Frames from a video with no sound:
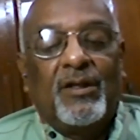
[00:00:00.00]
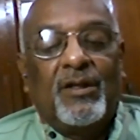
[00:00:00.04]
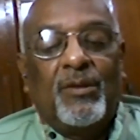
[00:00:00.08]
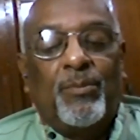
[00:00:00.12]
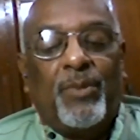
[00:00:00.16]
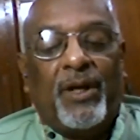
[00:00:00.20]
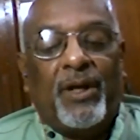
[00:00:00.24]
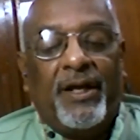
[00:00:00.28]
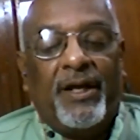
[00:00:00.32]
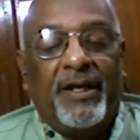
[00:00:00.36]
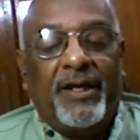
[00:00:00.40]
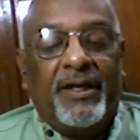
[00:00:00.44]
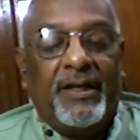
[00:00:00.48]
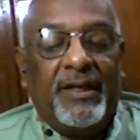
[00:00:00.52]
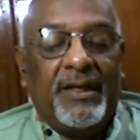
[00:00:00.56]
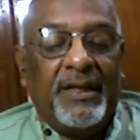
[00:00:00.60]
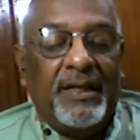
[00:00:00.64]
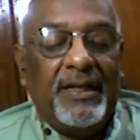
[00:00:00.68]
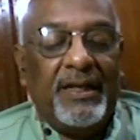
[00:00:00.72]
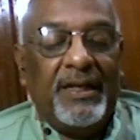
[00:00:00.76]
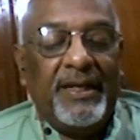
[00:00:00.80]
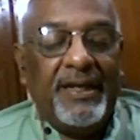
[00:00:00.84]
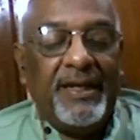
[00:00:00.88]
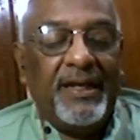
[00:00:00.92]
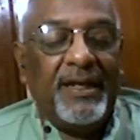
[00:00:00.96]
by
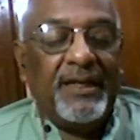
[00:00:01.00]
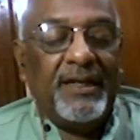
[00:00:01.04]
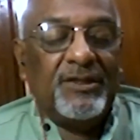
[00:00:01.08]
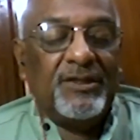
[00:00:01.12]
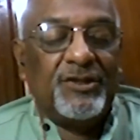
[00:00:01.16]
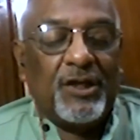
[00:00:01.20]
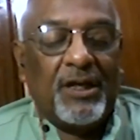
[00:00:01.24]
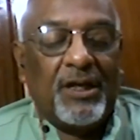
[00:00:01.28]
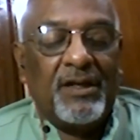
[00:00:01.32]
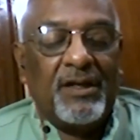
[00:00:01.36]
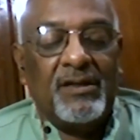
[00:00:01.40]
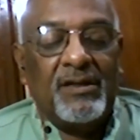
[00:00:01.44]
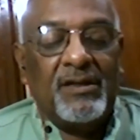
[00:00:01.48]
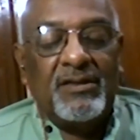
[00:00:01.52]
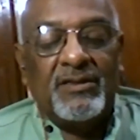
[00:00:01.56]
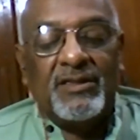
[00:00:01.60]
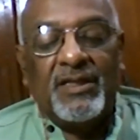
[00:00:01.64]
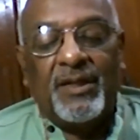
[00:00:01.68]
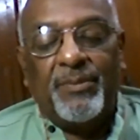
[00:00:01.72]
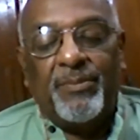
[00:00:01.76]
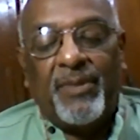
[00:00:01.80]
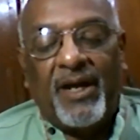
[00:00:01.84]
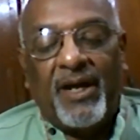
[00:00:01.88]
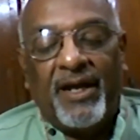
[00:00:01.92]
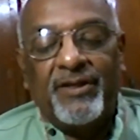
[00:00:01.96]
leading journals
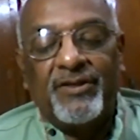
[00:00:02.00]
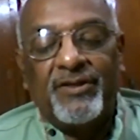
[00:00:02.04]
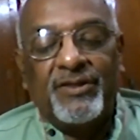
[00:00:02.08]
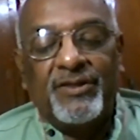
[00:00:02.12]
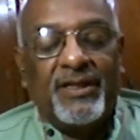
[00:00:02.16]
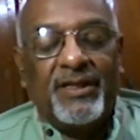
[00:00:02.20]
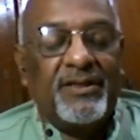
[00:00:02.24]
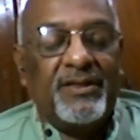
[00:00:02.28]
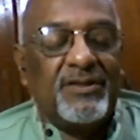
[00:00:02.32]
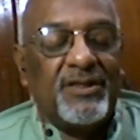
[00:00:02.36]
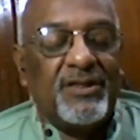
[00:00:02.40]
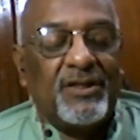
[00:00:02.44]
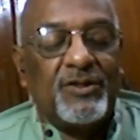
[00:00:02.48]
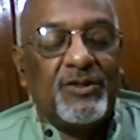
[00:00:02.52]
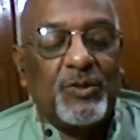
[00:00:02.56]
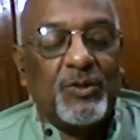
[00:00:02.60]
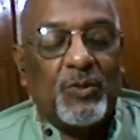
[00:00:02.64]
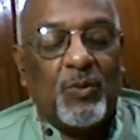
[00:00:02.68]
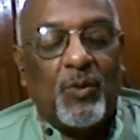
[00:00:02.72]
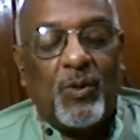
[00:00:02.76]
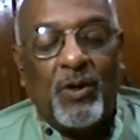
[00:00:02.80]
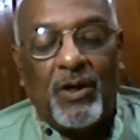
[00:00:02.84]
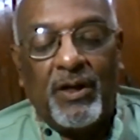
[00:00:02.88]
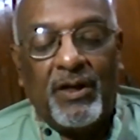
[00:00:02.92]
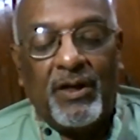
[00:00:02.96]
and magazines and
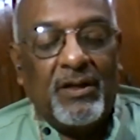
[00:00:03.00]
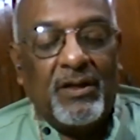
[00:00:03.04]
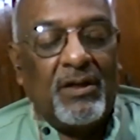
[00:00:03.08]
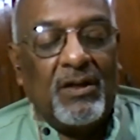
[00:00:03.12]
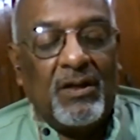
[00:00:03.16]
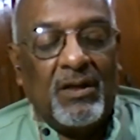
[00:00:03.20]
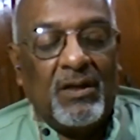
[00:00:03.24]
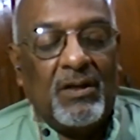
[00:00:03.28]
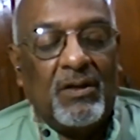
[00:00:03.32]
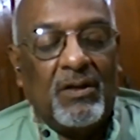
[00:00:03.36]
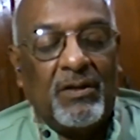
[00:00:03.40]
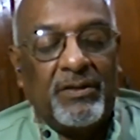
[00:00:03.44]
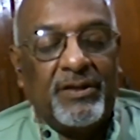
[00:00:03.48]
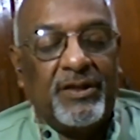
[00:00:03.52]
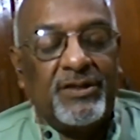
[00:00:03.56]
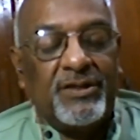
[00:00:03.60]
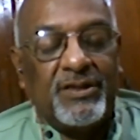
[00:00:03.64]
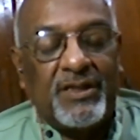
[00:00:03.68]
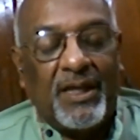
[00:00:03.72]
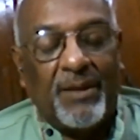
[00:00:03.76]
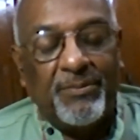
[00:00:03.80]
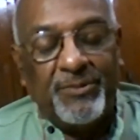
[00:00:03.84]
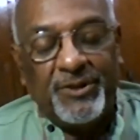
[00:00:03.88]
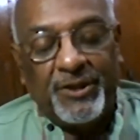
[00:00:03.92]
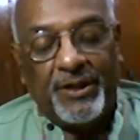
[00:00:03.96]
so on this
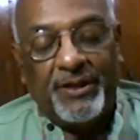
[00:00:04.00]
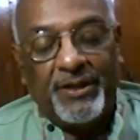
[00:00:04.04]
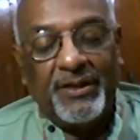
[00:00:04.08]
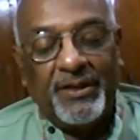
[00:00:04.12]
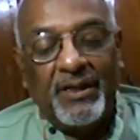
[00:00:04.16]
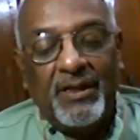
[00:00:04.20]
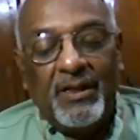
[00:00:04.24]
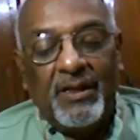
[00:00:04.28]
subject.